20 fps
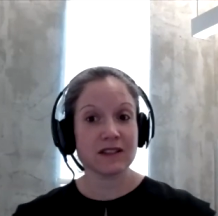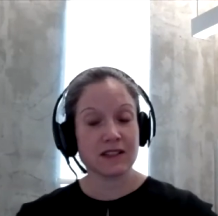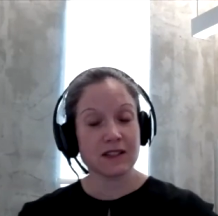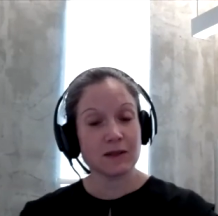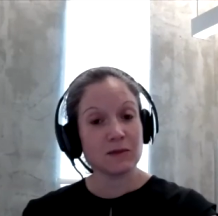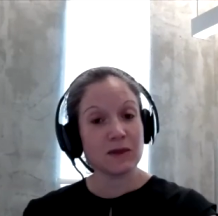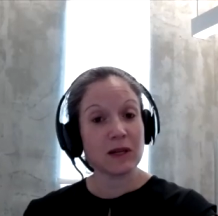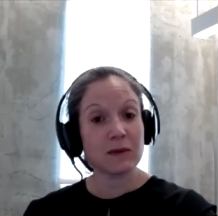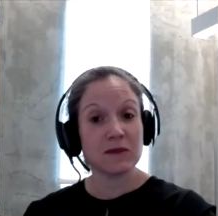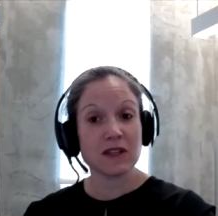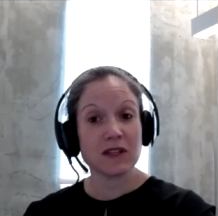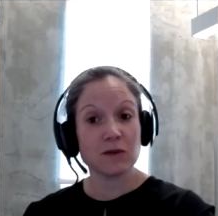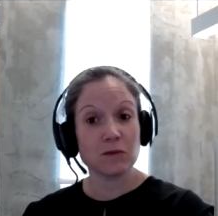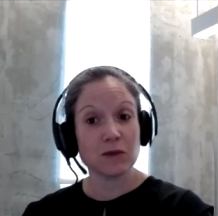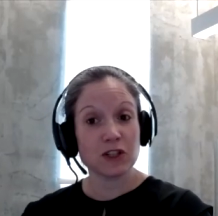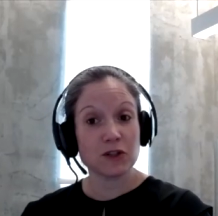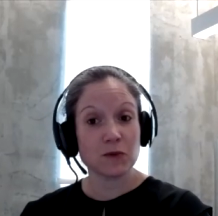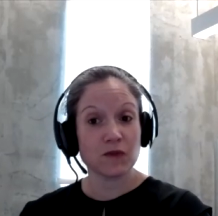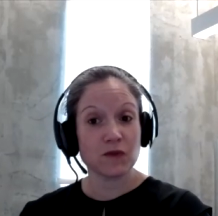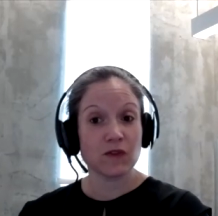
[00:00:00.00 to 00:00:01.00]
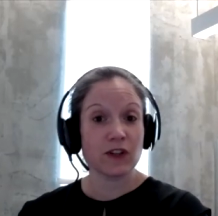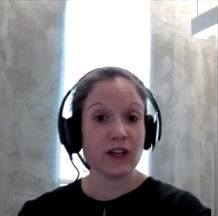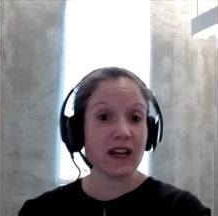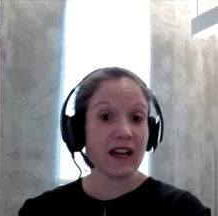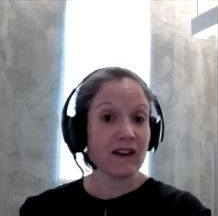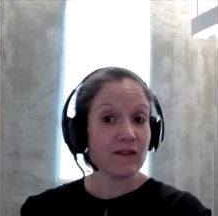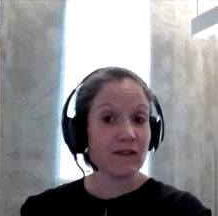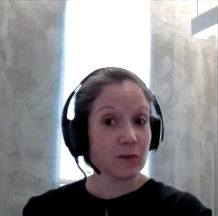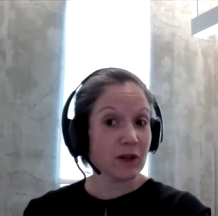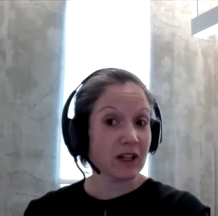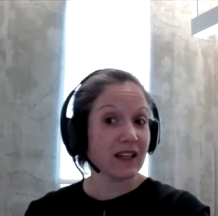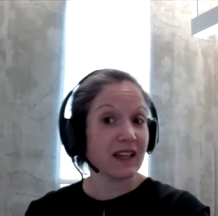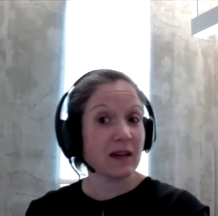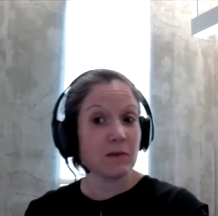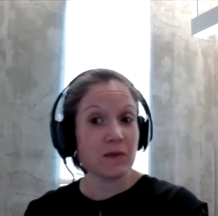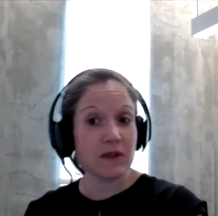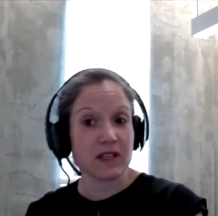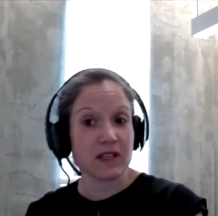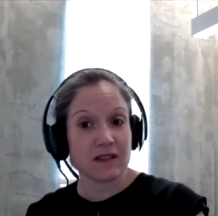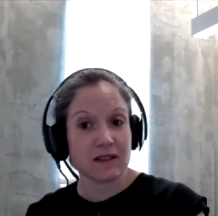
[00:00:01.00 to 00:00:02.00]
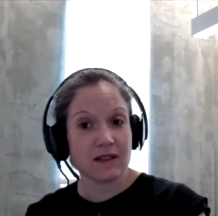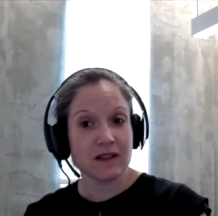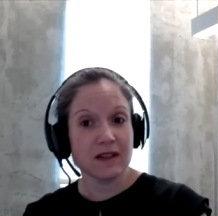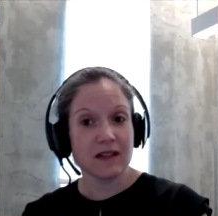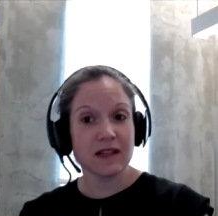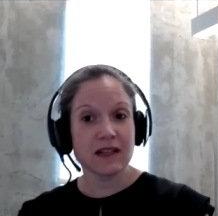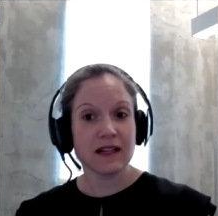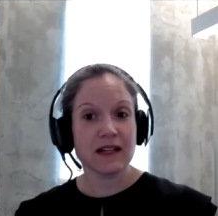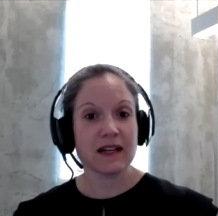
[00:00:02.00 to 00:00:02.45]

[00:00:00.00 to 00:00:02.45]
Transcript: Sometimes they much prefer to have them on campus.